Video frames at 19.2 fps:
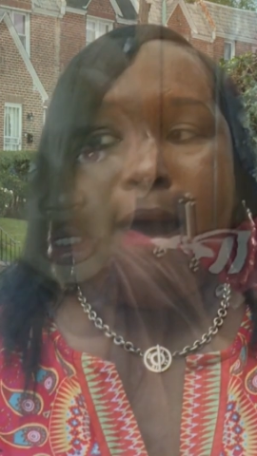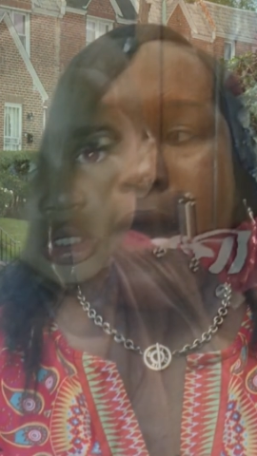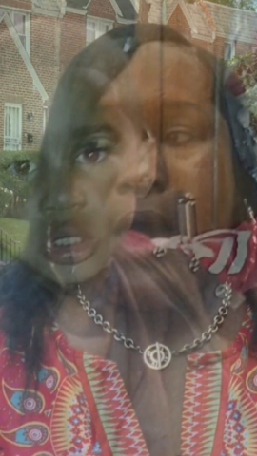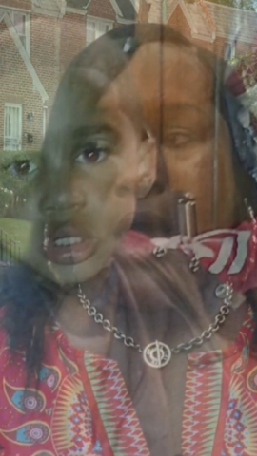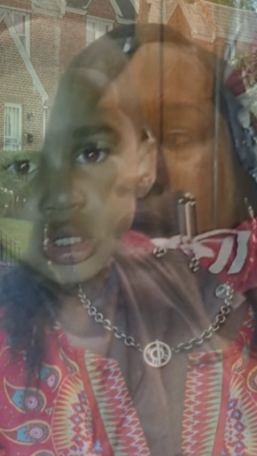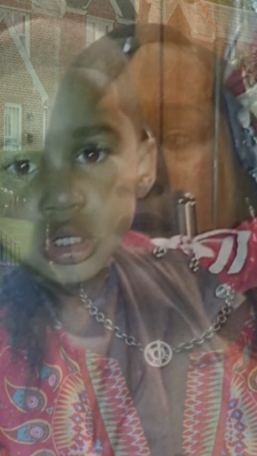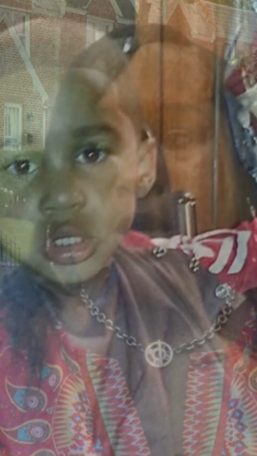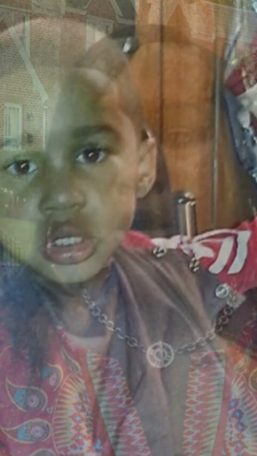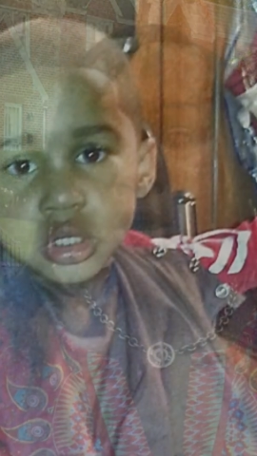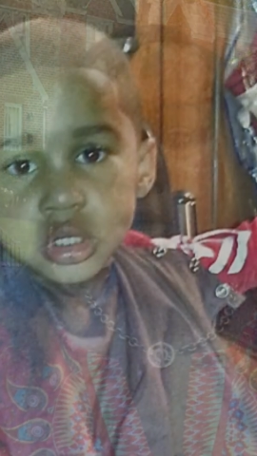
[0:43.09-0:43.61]

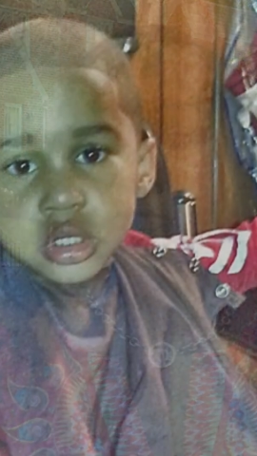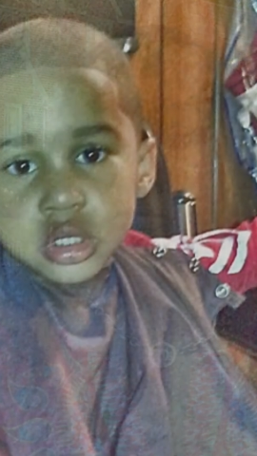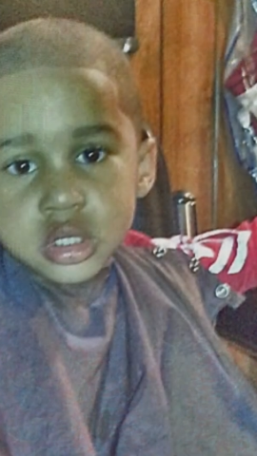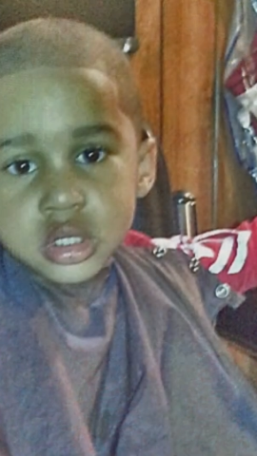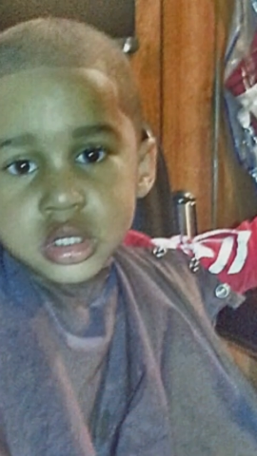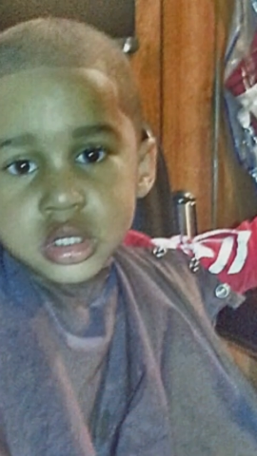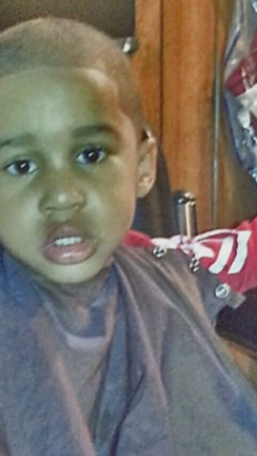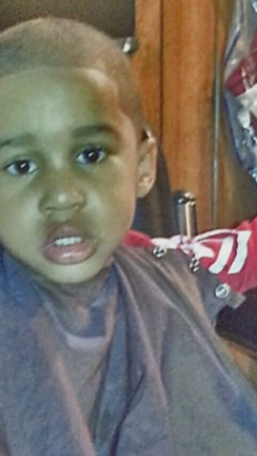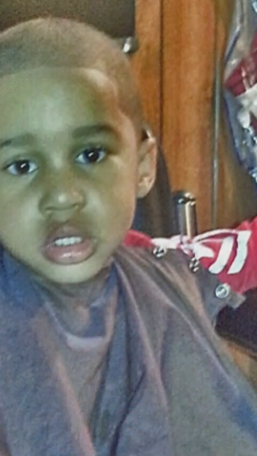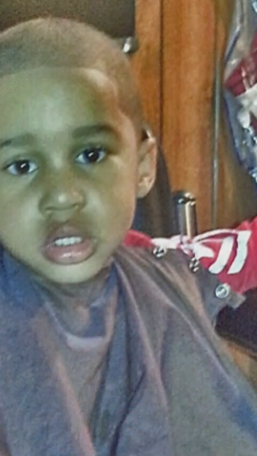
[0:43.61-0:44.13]
And um,
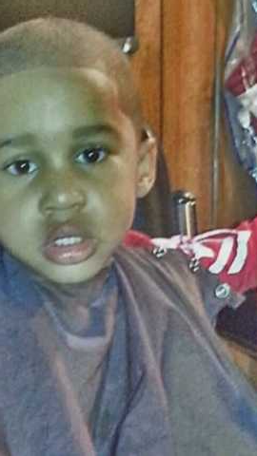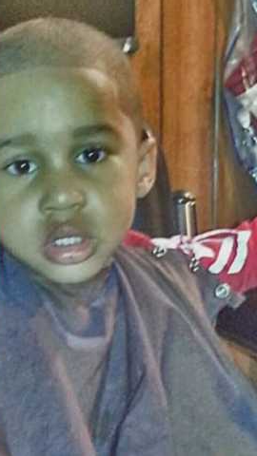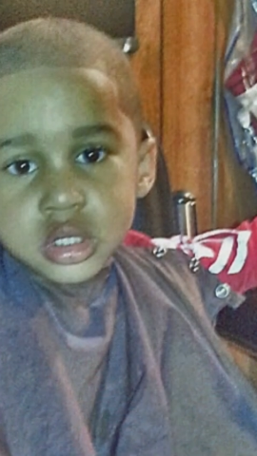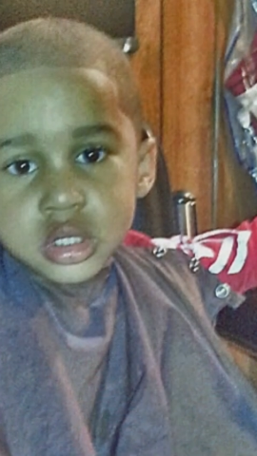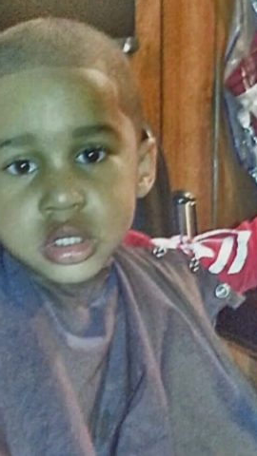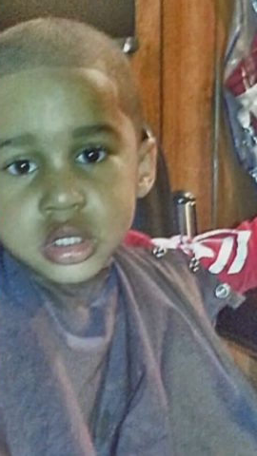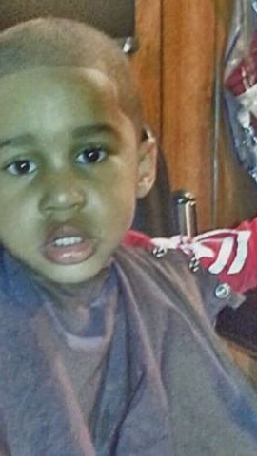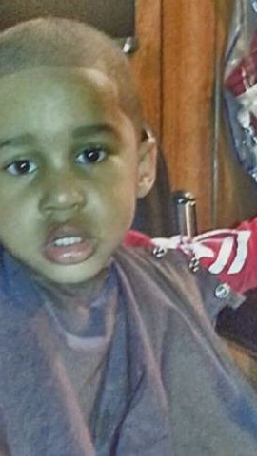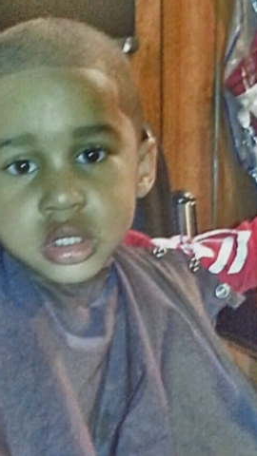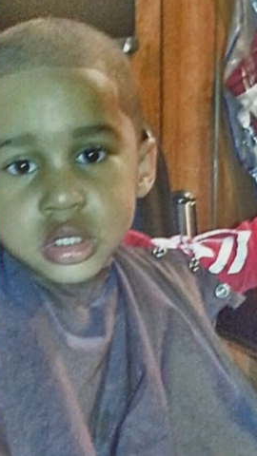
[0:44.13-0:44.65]
my
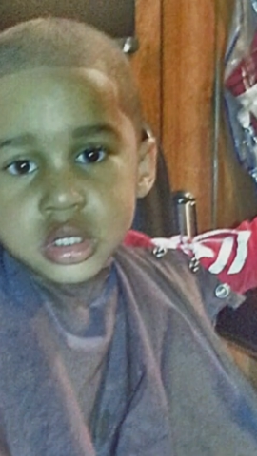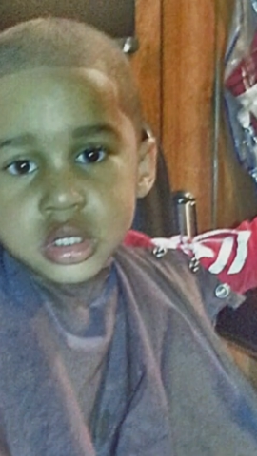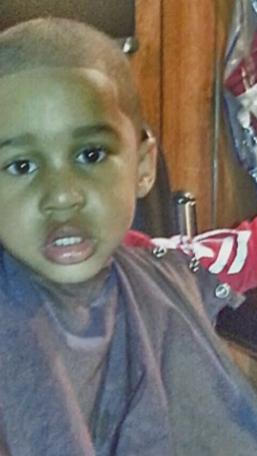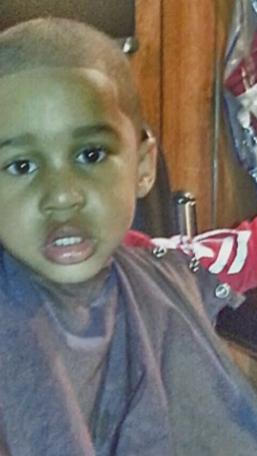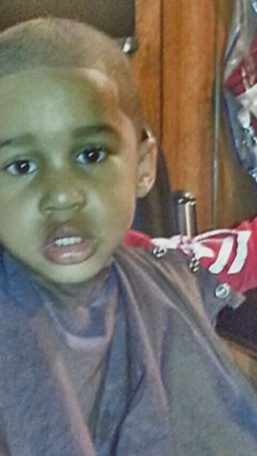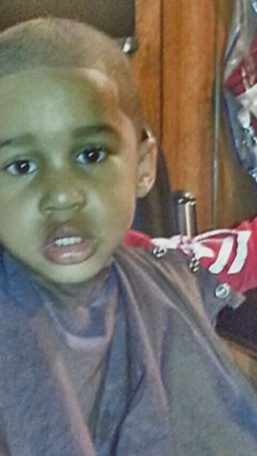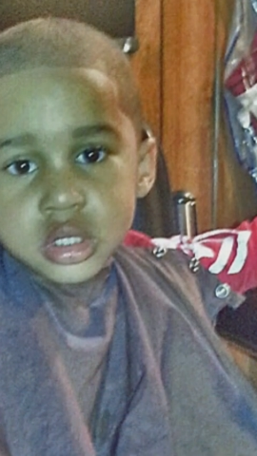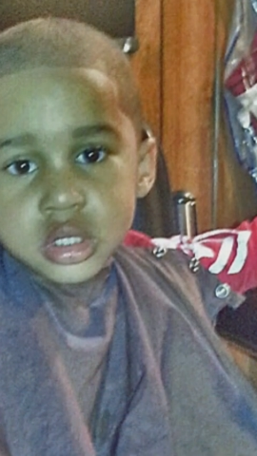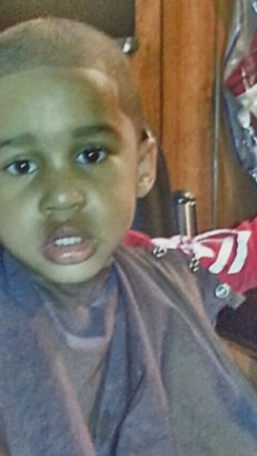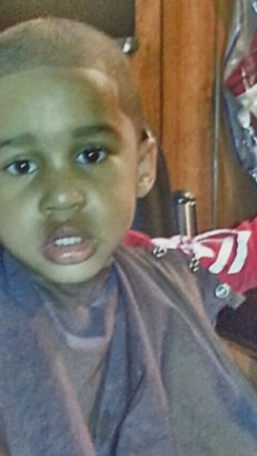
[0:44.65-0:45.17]
sister,
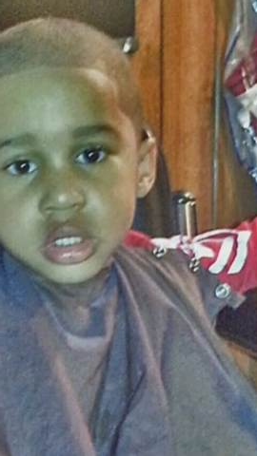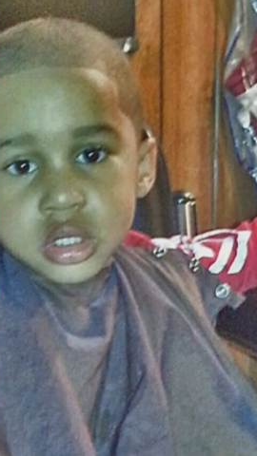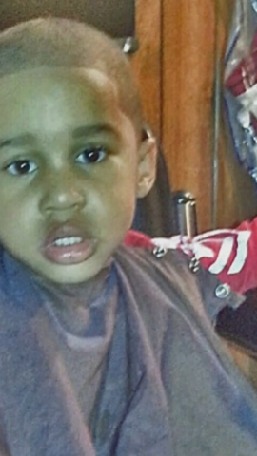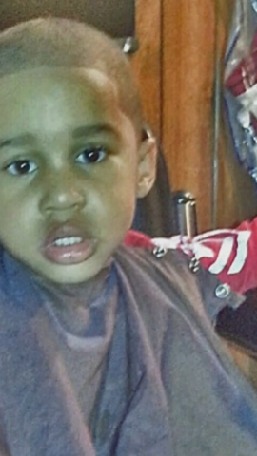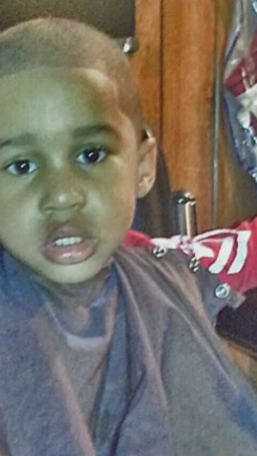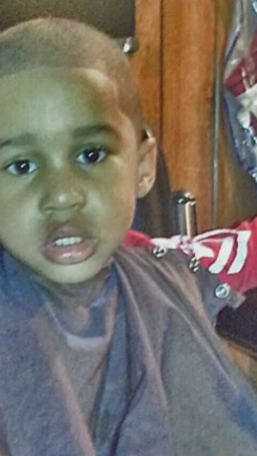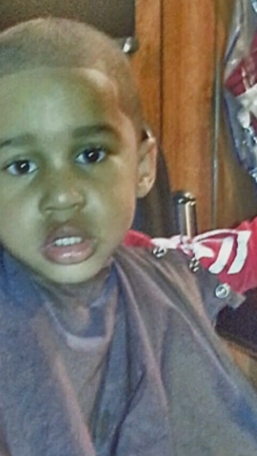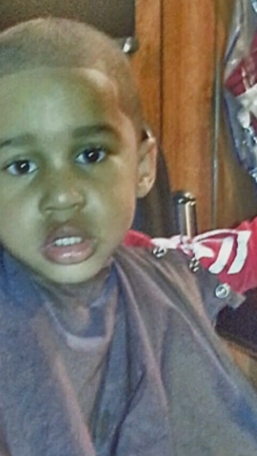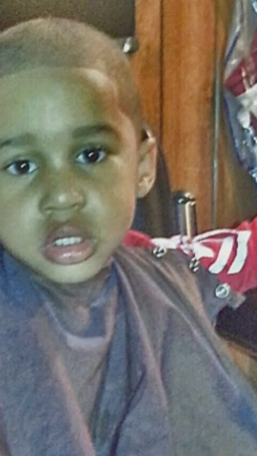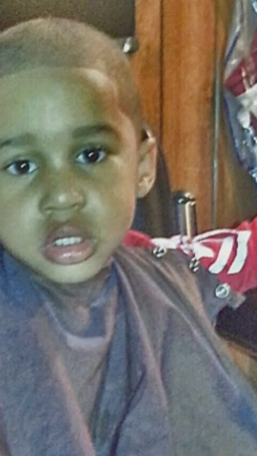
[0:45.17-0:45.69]
she said,
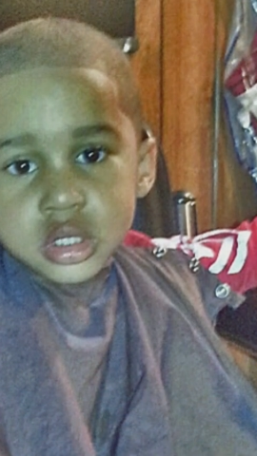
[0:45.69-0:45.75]
what?